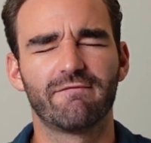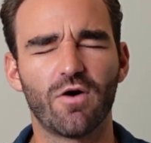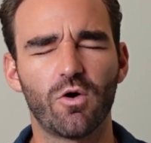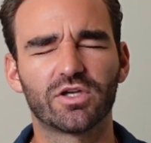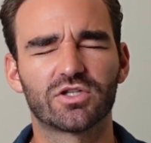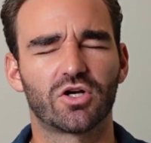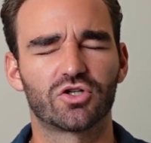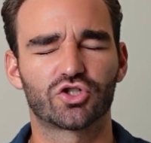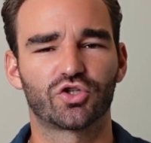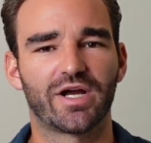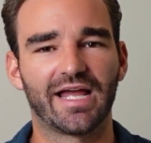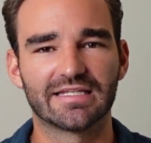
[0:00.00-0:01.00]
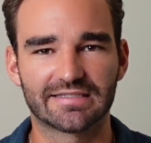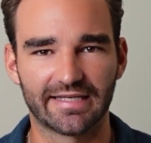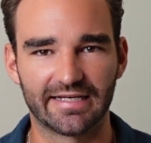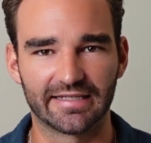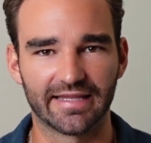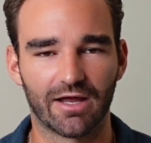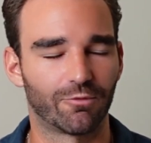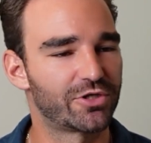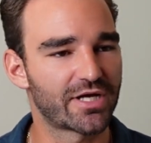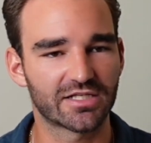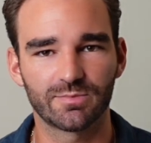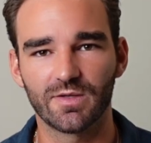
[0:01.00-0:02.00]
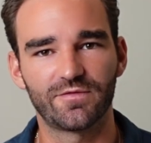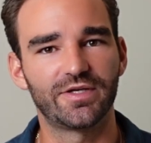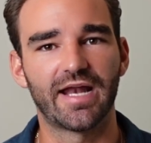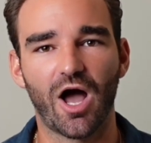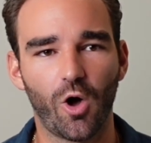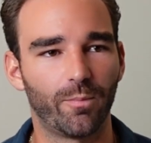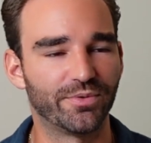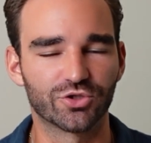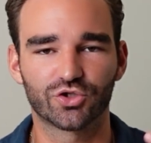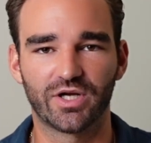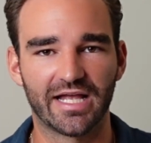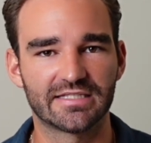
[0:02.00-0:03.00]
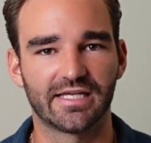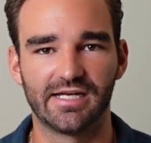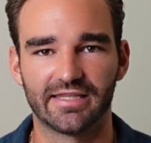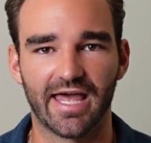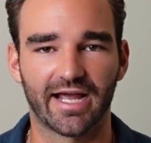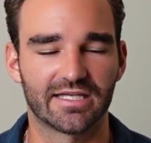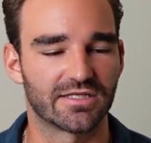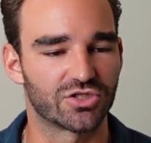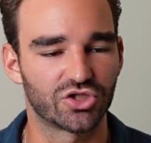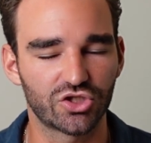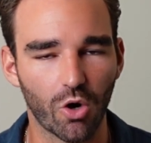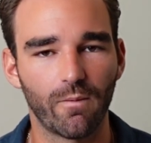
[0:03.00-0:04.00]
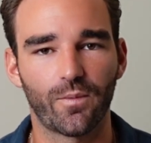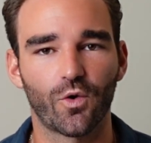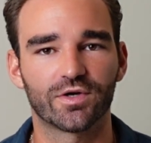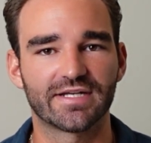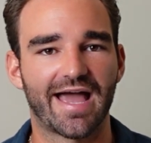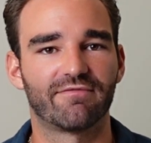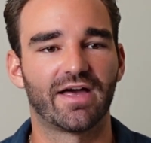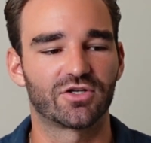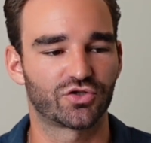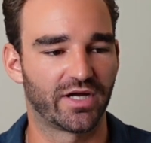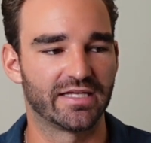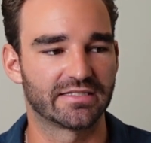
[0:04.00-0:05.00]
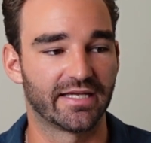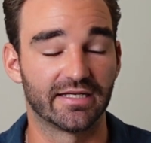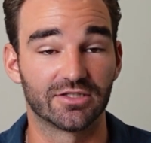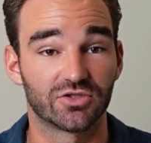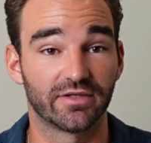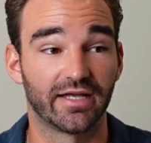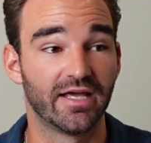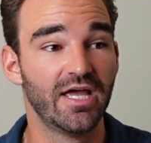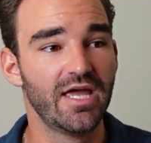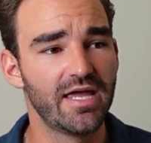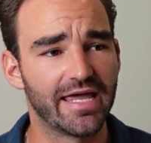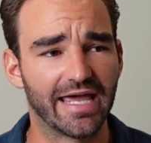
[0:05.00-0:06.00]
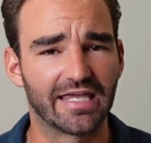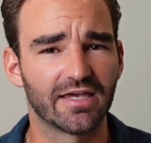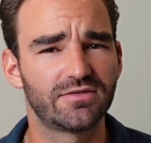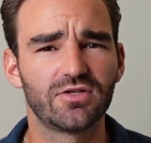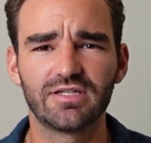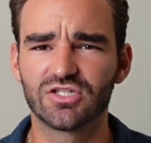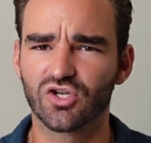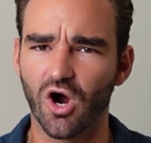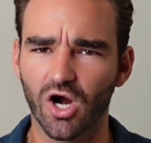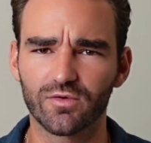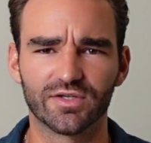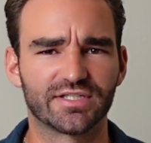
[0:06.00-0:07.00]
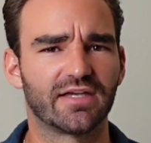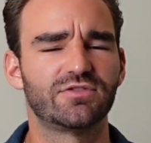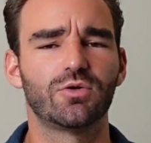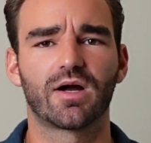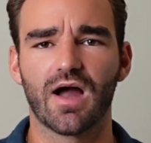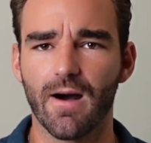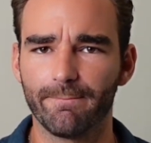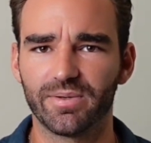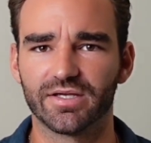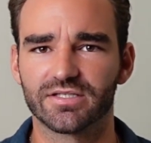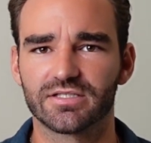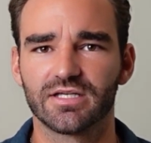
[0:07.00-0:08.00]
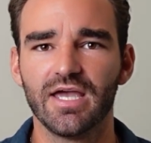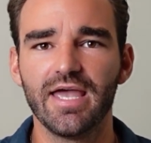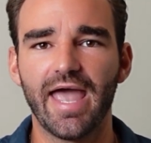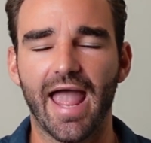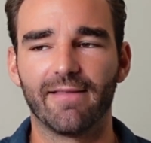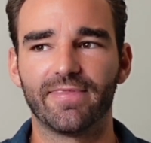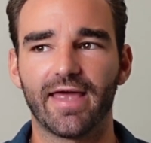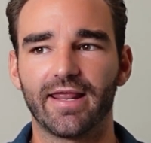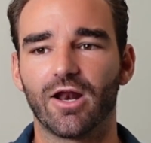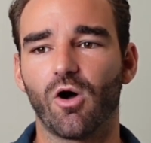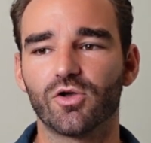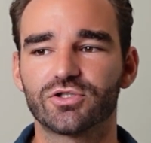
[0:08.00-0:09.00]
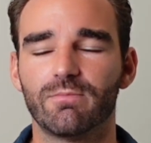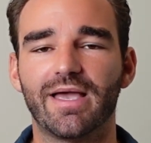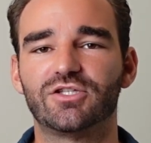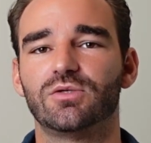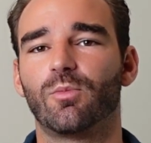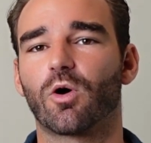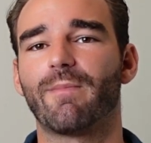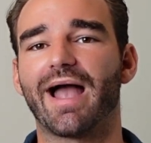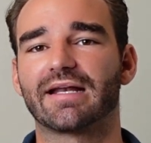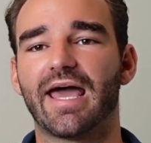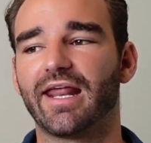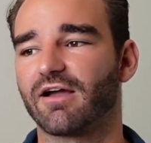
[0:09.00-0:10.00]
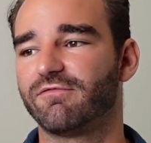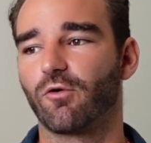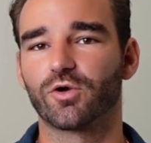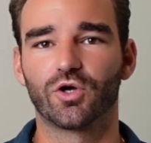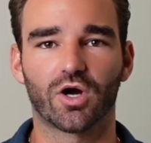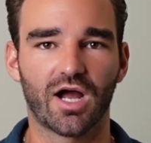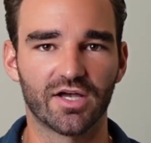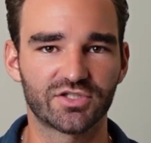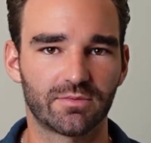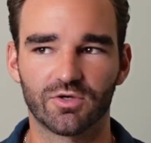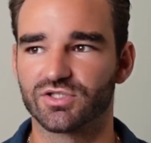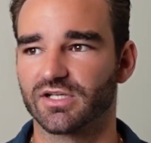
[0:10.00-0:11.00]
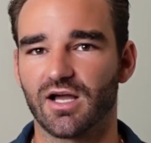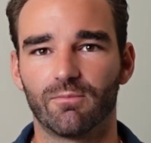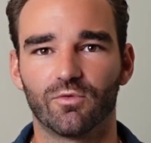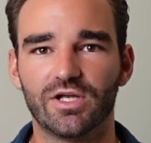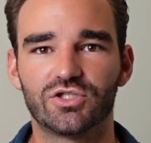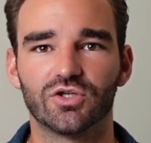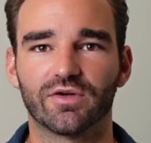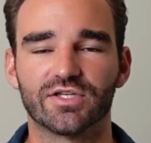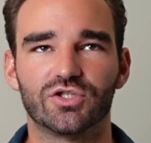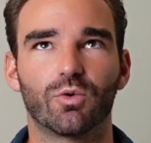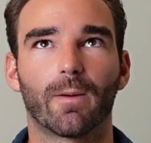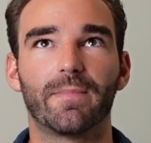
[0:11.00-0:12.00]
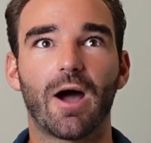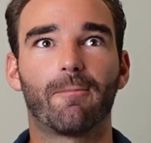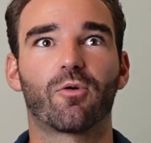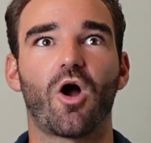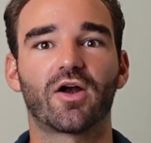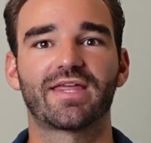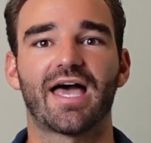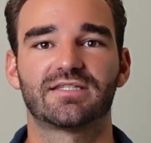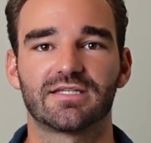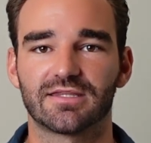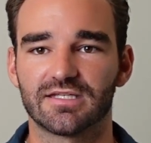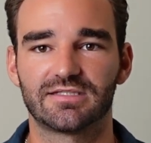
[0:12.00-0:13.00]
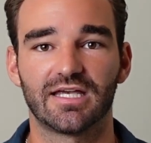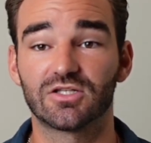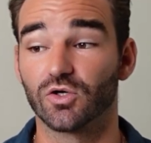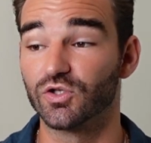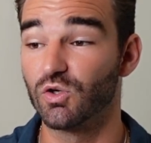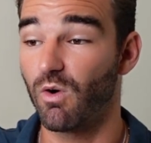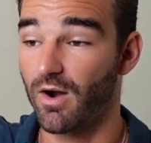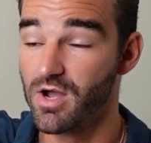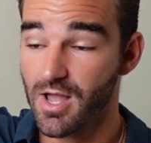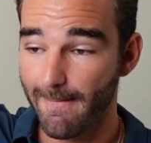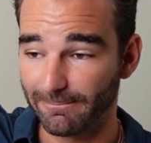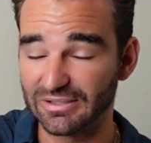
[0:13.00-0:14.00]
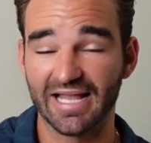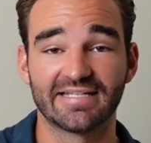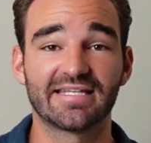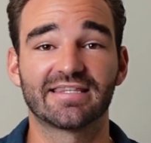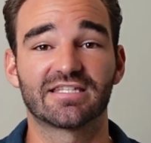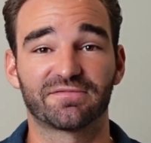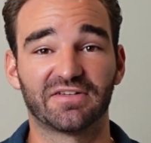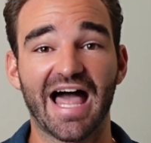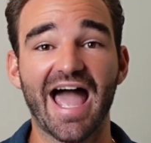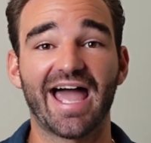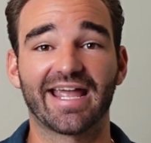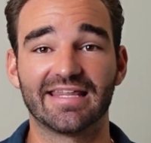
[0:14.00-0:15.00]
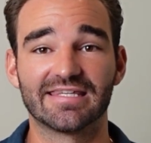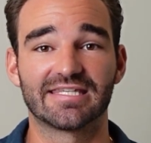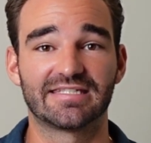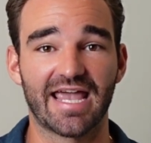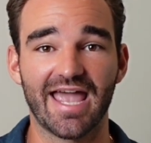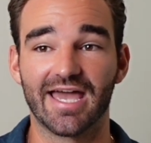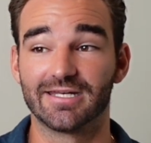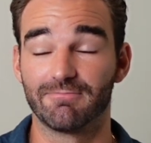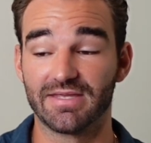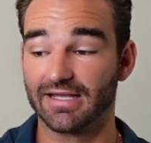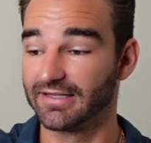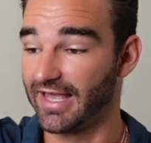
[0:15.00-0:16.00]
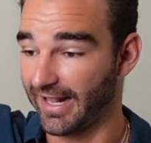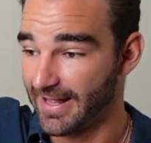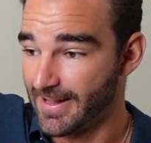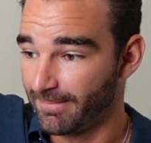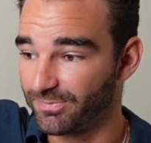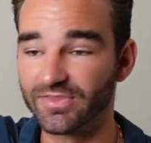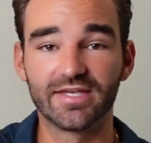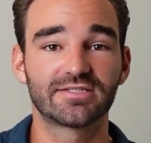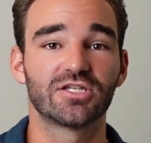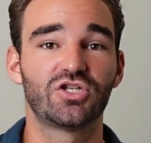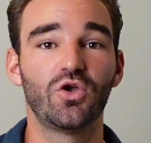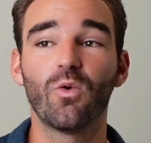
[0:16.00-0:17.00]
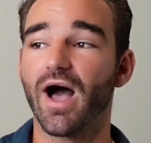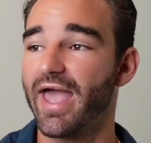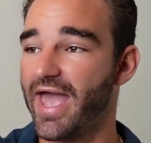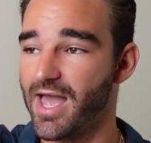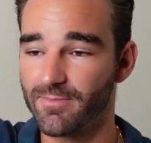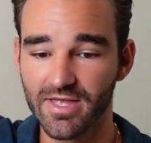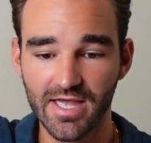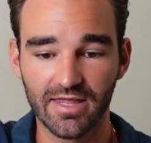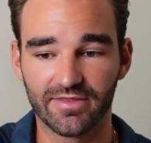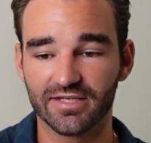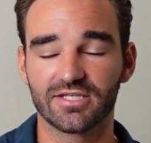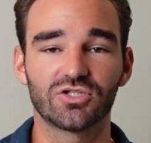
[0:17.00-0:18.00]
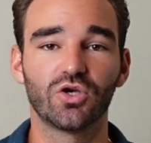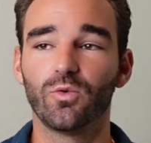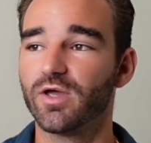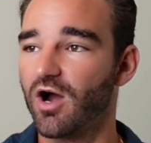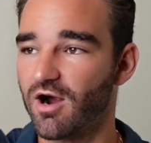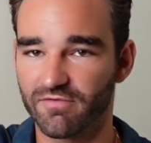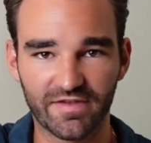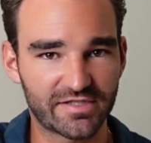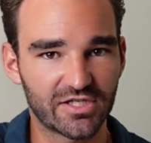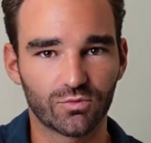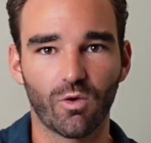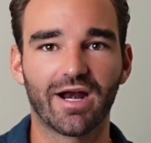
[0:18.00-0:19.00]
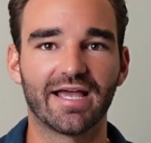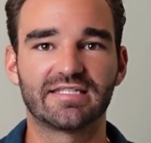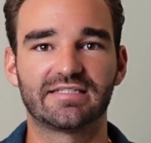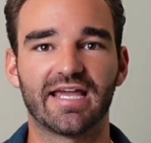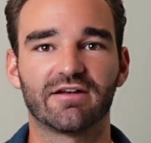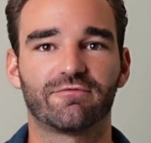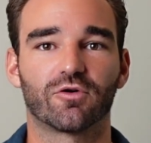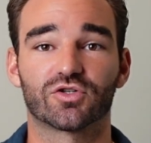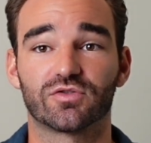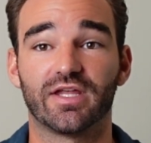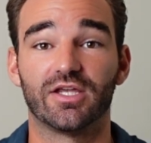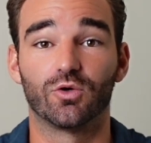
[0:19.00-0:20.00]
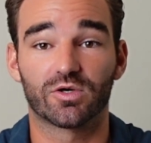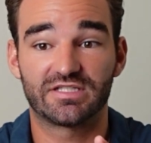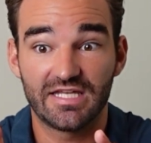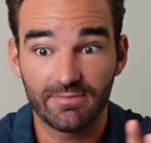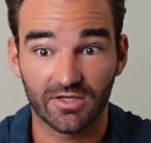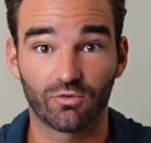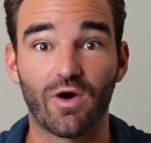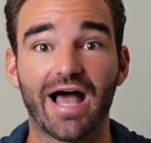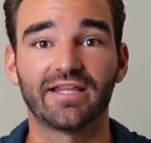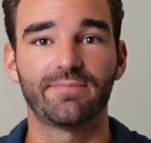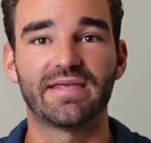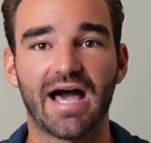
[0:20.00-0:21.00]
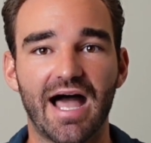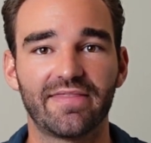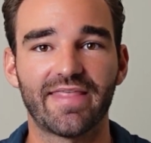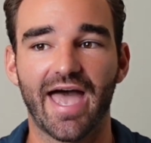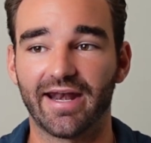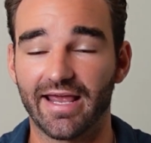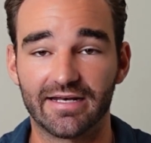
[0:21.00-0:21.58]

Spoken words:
Focus on translating that. Reach out to me if you need help in translating that, because it's so important to have that translated so that it gives you these guardrails. It gives you a compass. And then it also makes you more magnetic for your customers to come reach you, because you are now broadcasting this signal. You are planting this flag in the sand and being like, this is who I am. This is who we are. This is what I stand for, so that your team can rally behind that,